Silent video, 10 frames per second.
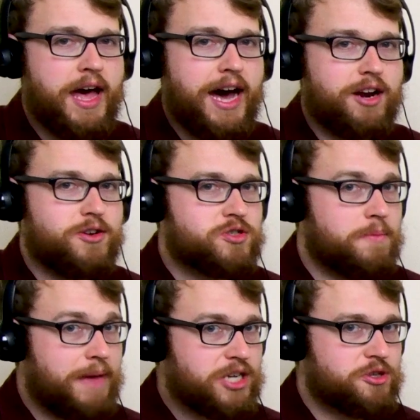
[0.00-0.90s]
And also
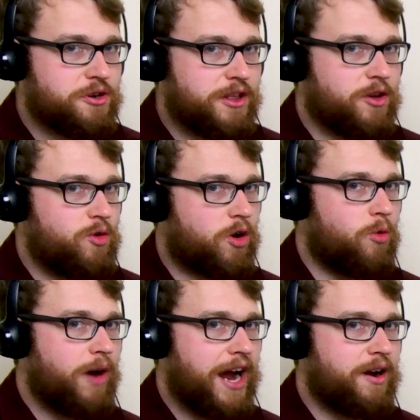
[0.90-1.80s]
make sure that you are
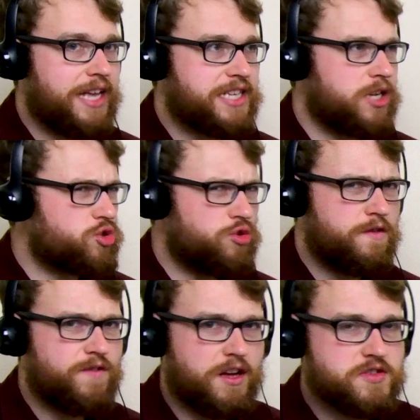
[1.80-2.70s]
aware, is it a true,
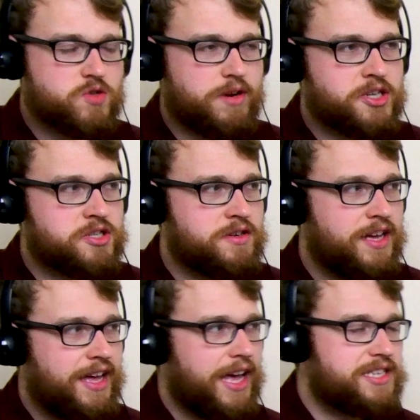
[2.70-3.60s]
false
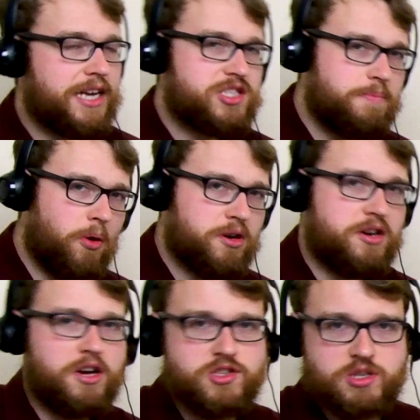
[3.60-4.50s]
question? Is it a
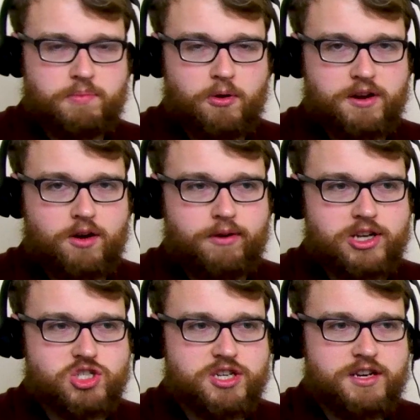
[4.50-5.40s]
supported, not supported
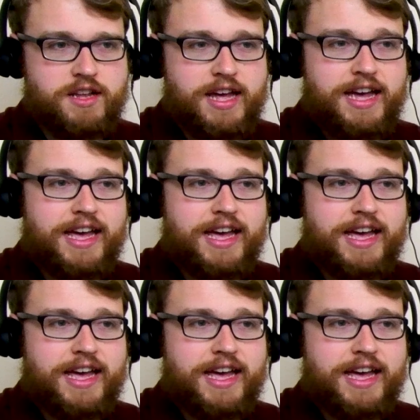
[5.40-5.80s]
question?